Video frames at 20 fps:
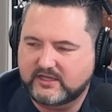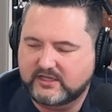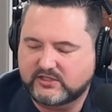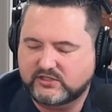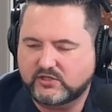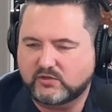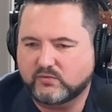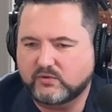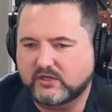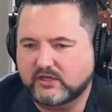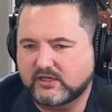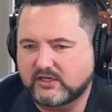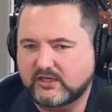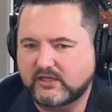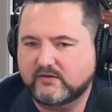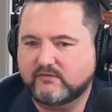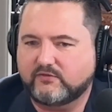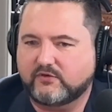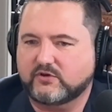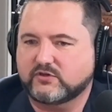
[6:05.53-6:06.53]
And so when it
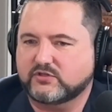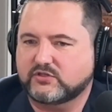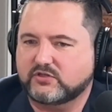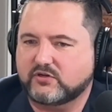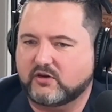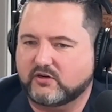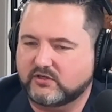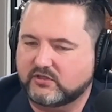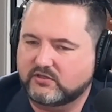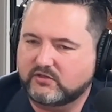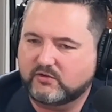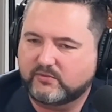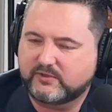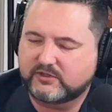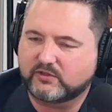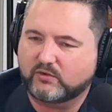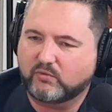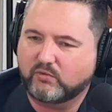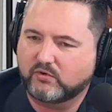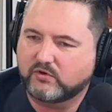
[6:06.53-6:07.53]
did first start, do you know about
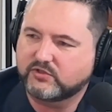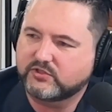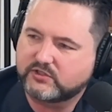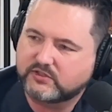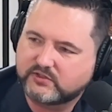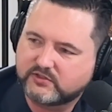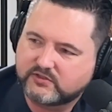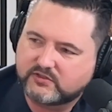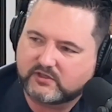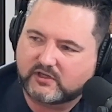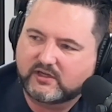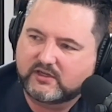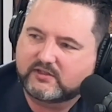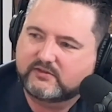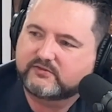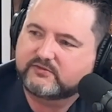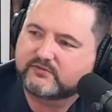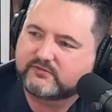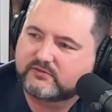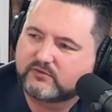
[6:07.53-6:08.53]
the origins
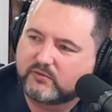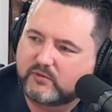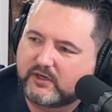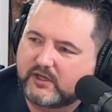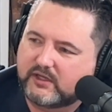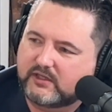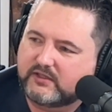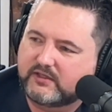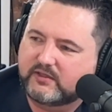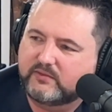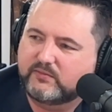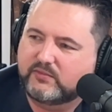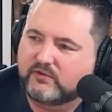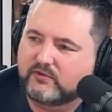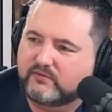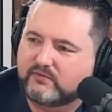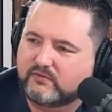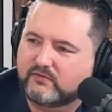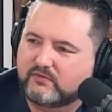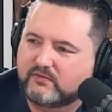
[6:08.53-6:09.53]
of Gwinnett Clean
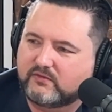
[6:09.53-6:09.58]
Beautiful?